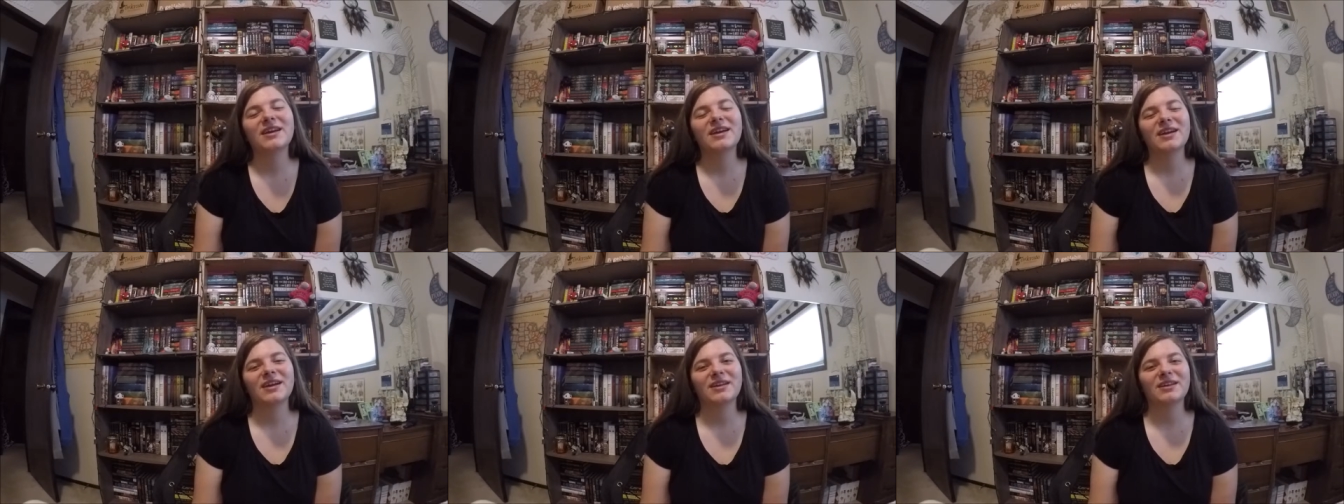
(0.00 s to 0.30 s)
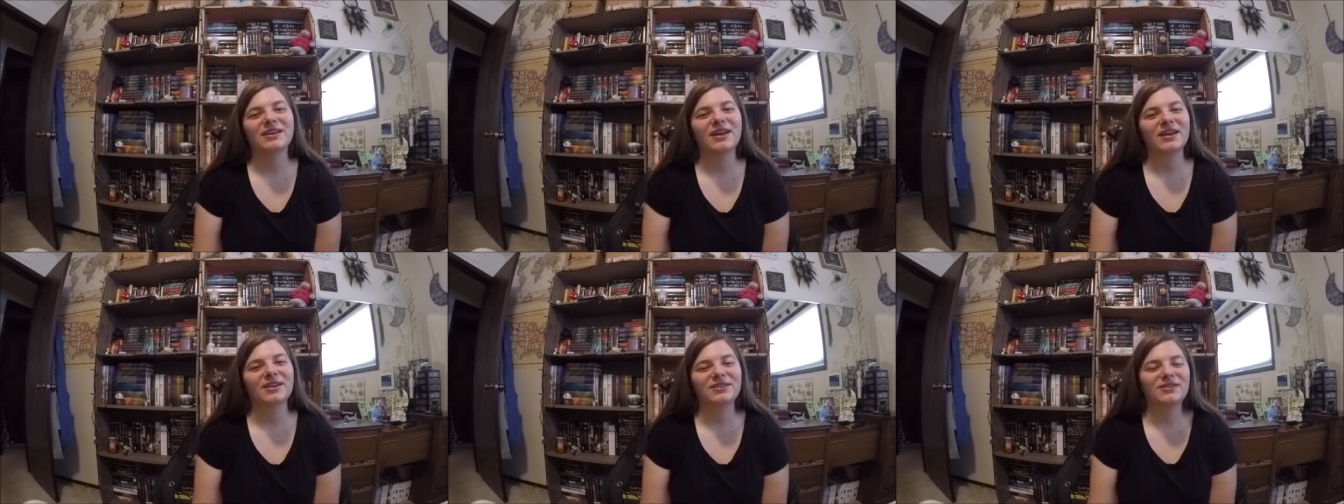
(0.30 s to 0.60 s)

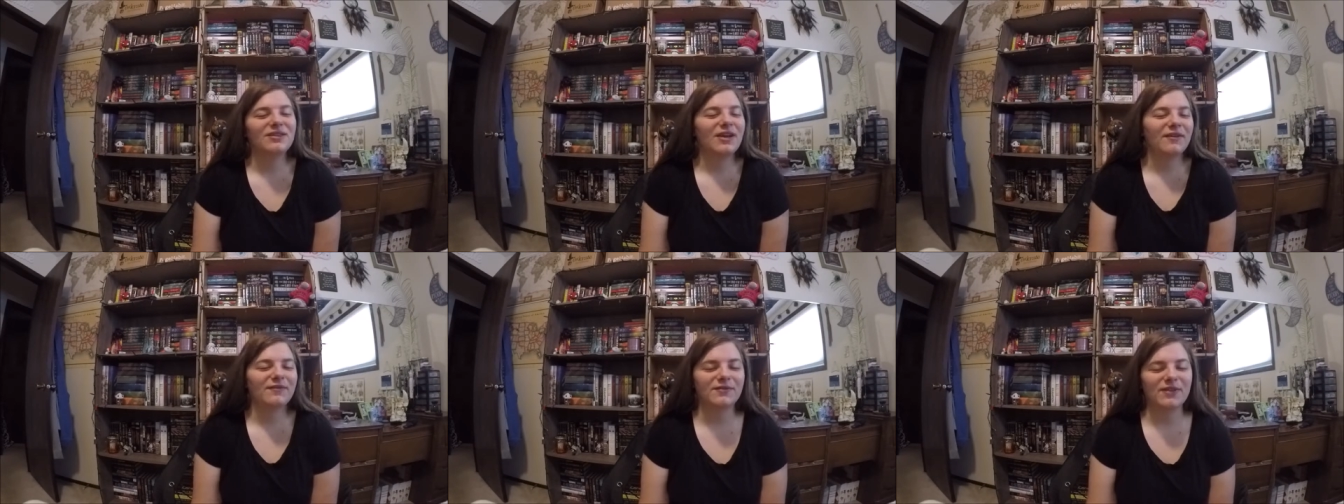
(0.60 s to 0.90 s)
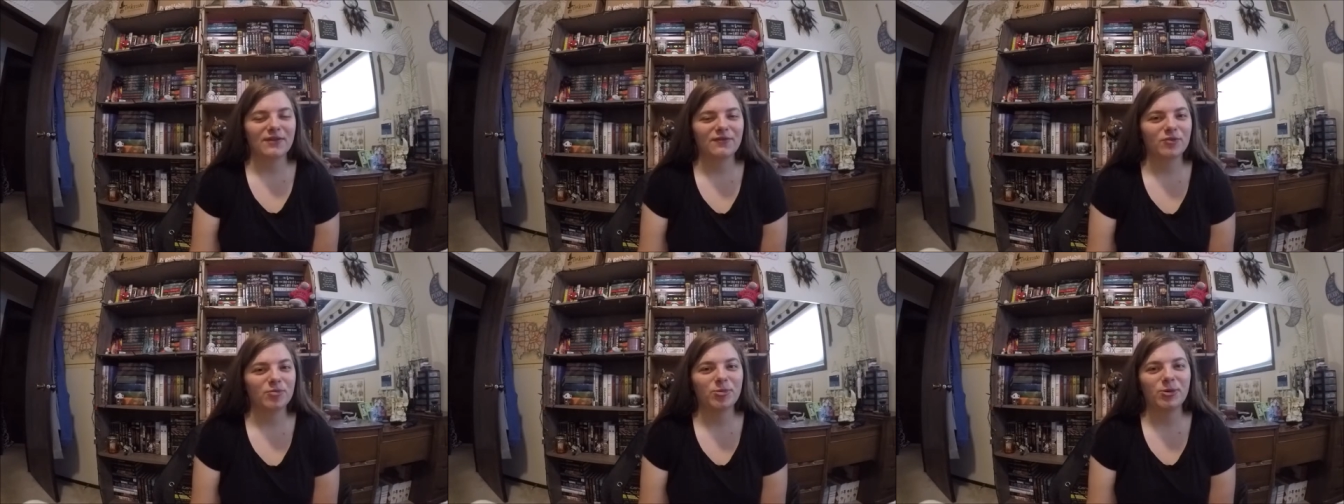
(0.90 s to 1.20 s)
and I, I've
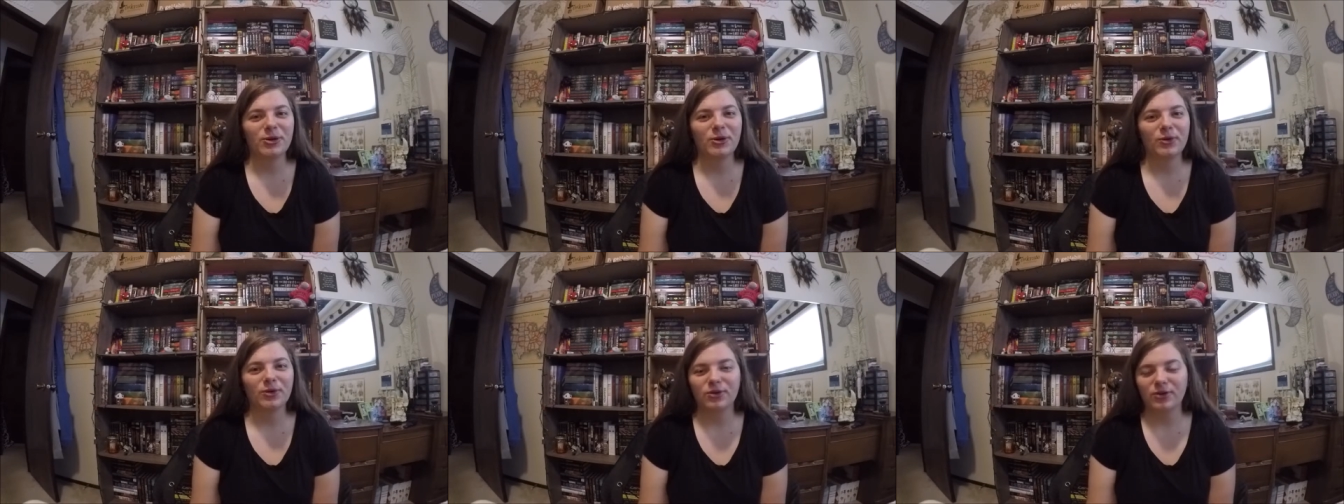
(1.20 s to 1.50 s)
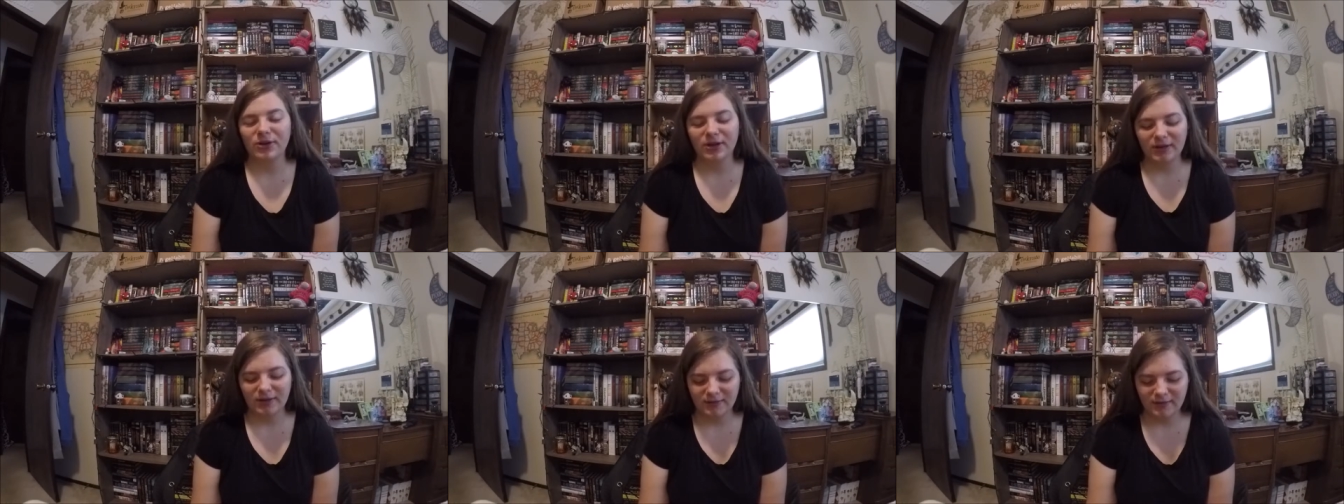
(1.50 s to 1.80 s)
never
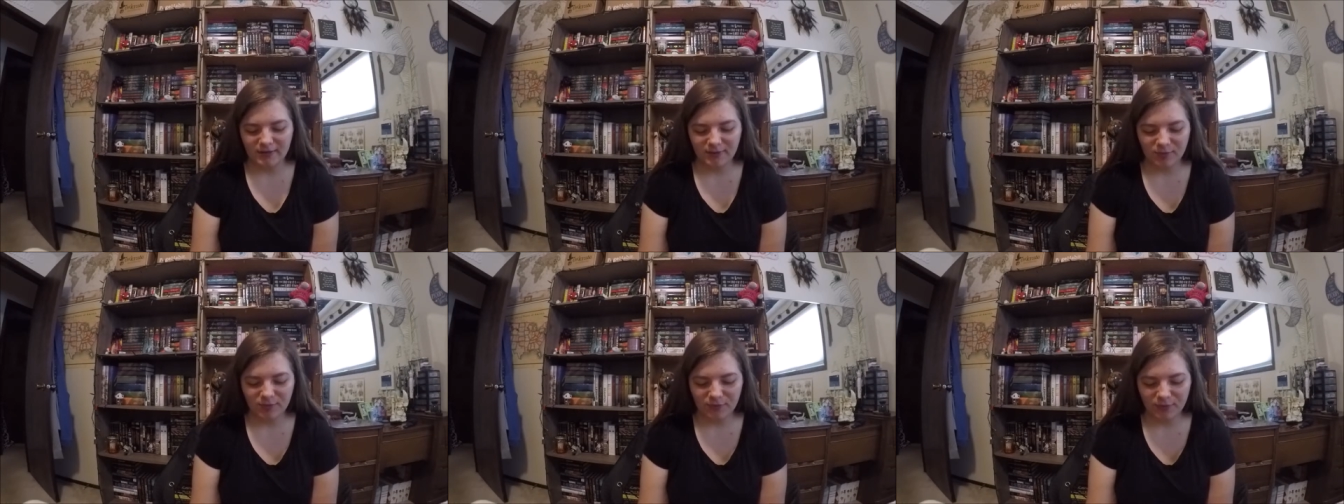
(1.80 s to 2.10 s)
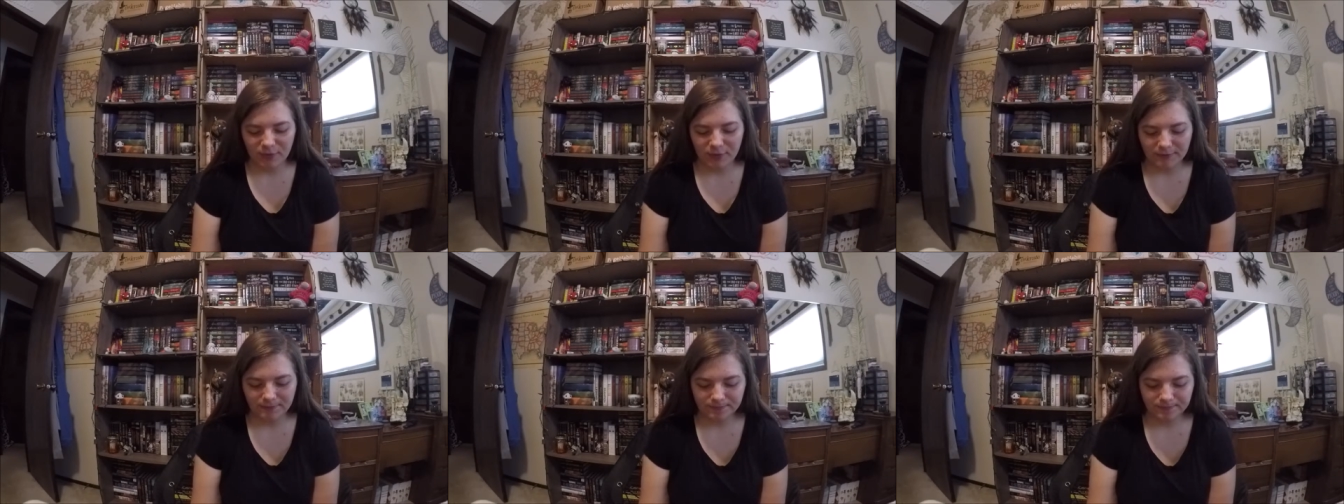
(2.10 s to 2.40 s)
pre-ordered anything
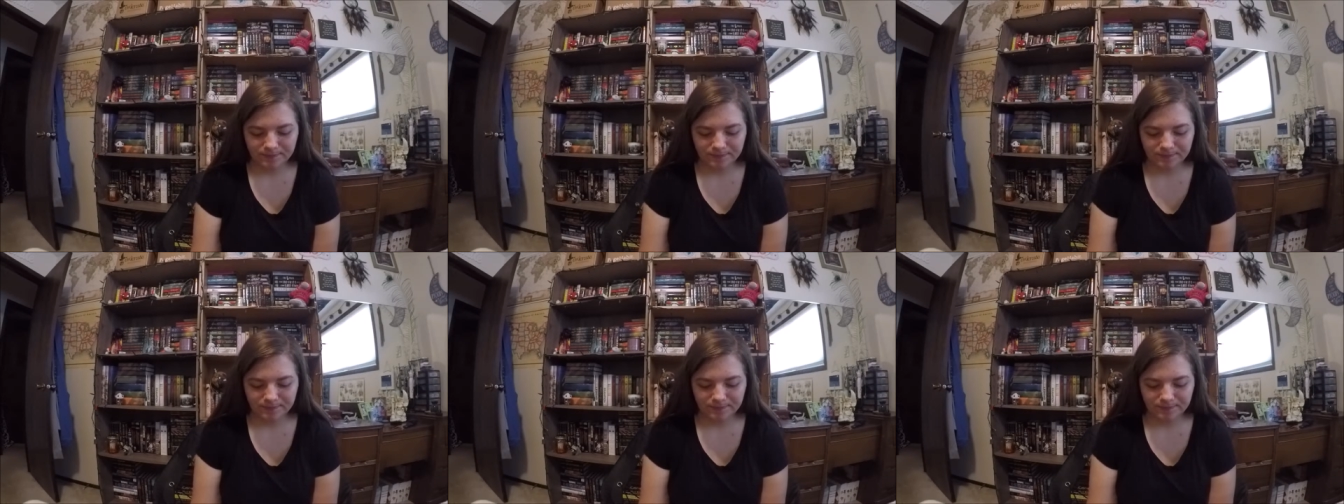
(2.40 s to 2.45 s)
before.